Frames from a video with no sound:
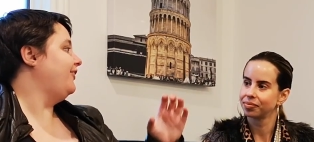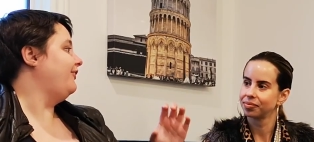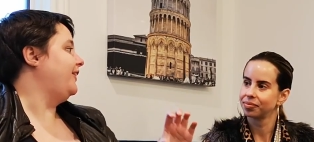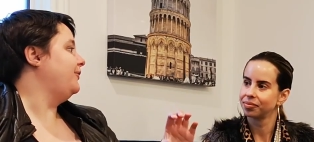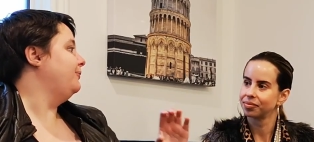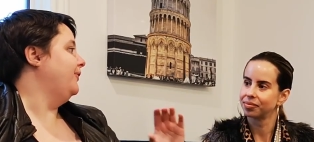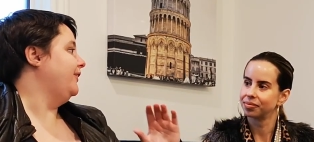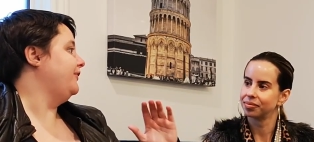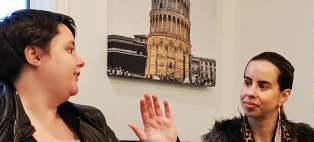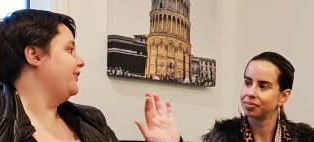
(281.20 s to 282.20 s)
Speaker 1: as like
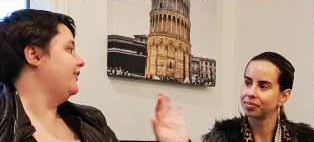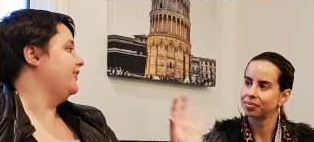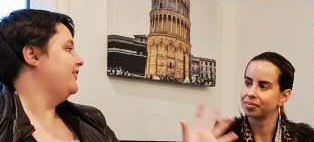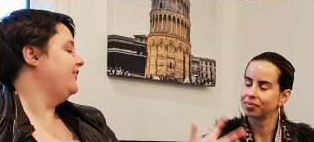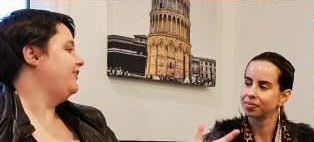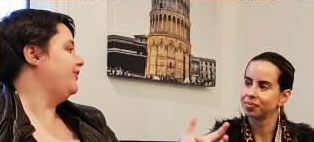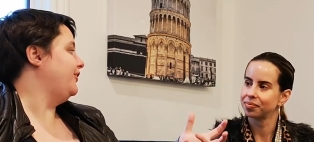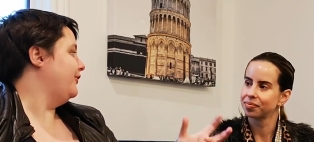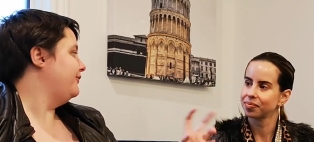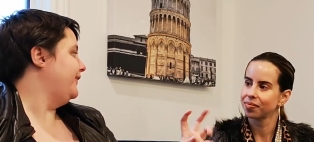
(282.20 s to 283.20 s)
one of your
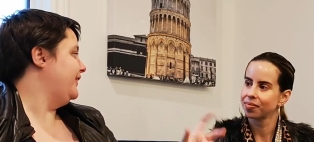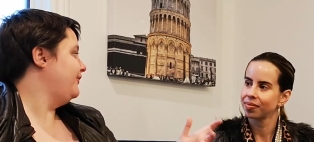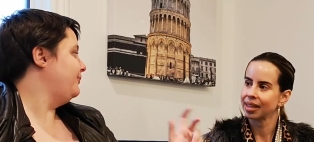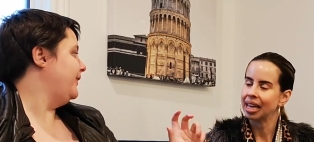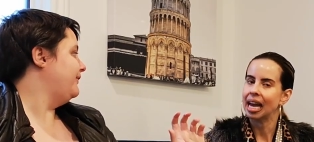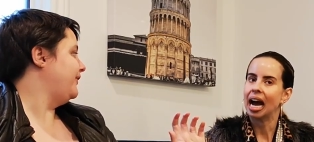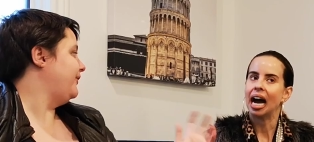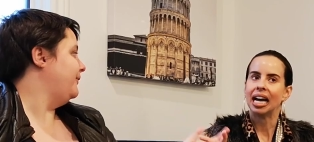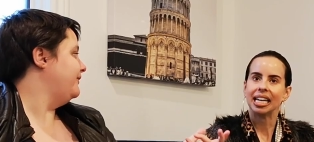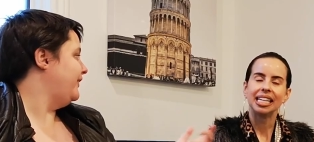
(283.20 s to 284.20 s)
to-go things whenever
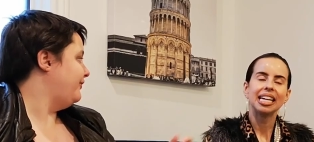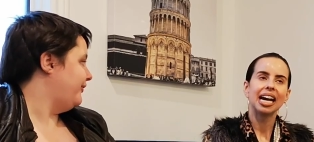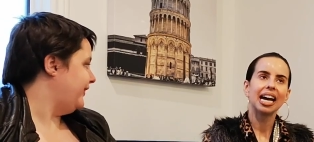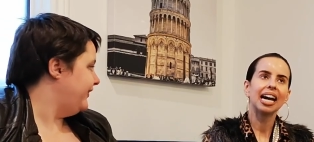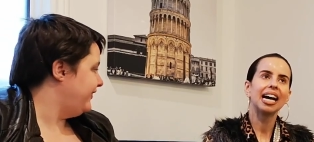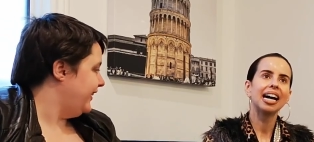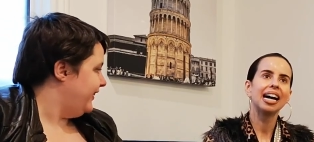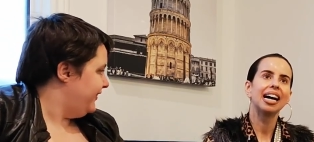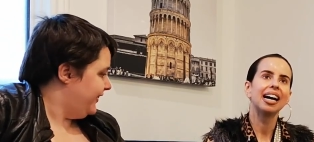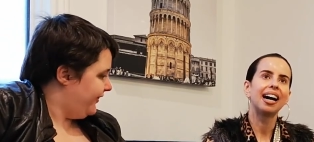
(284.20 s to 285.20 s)
someone leaves
Speaker 2: yeah, your real estate
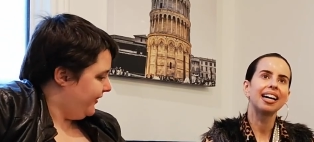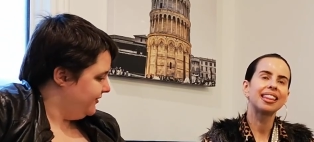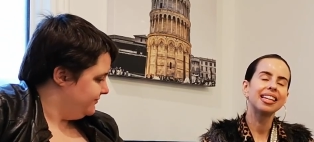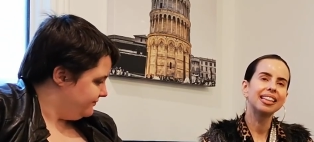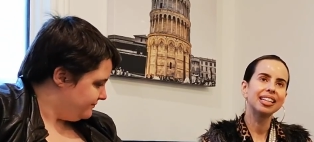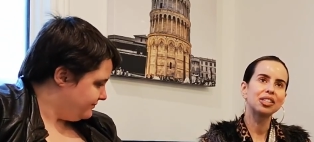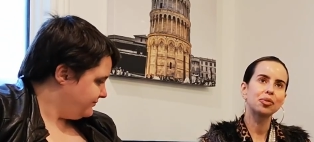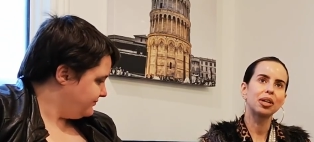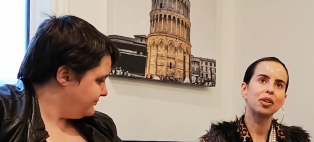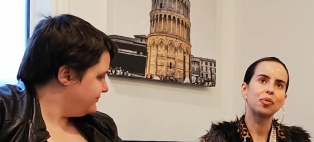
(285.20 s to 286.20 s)
office. I think that's
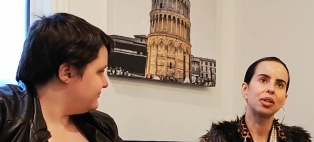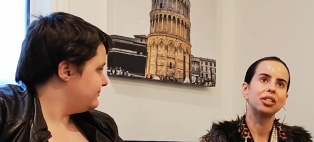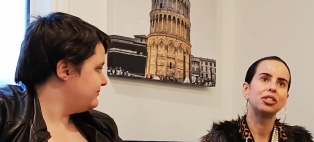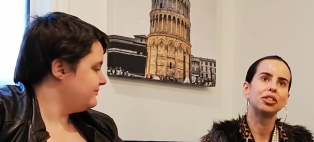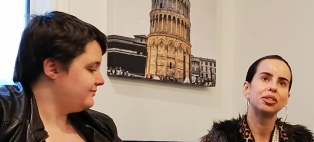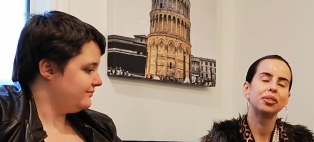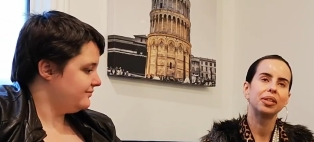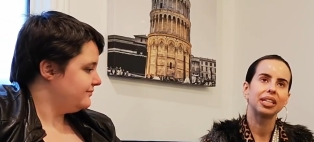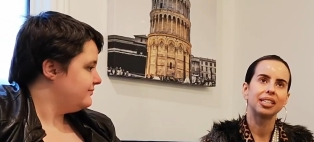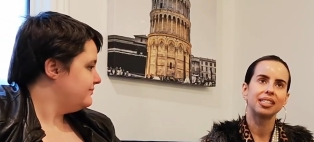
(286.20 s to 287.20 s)
what I want to
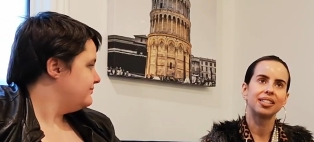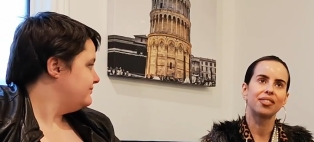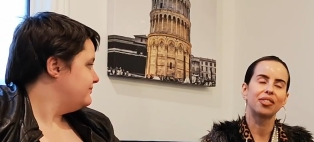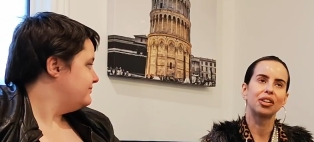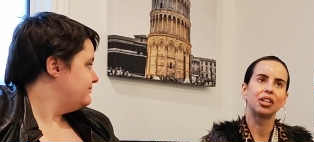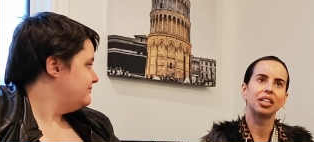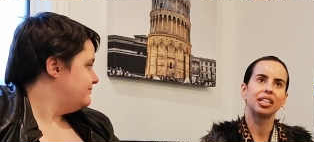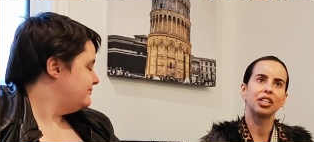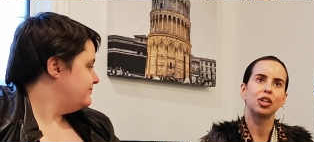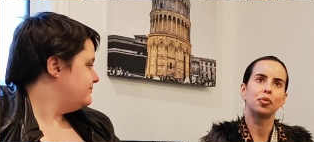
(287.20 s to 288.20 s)
do is for,
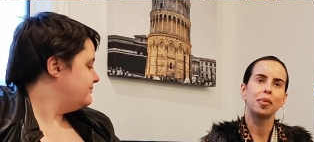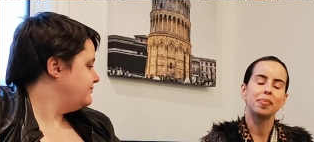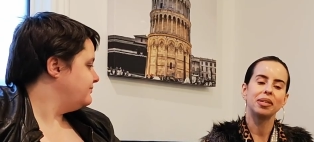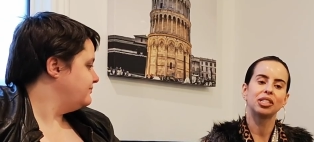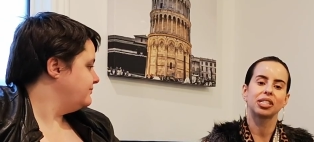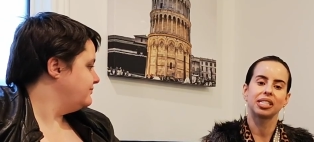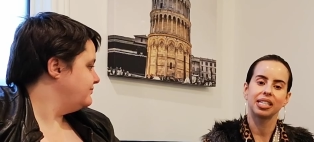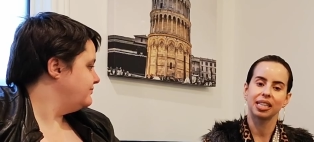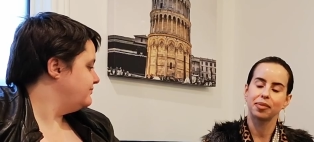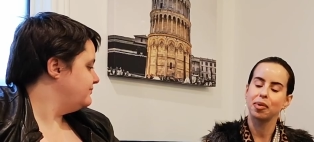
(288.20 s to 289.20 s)
you know, maybe just,
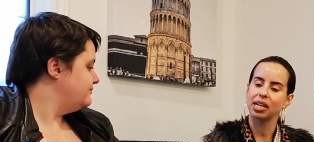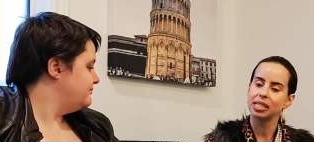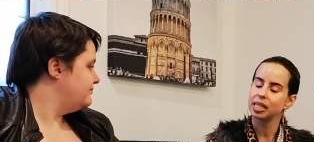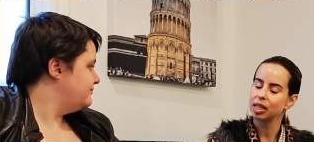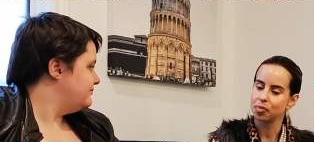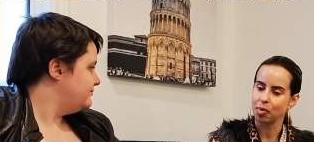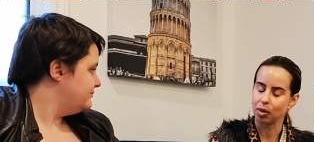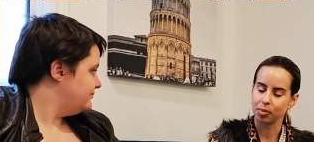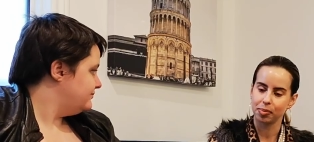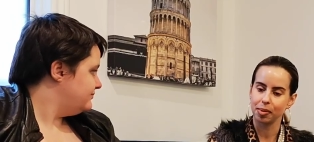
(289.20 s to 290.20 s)
to, because the lip balms,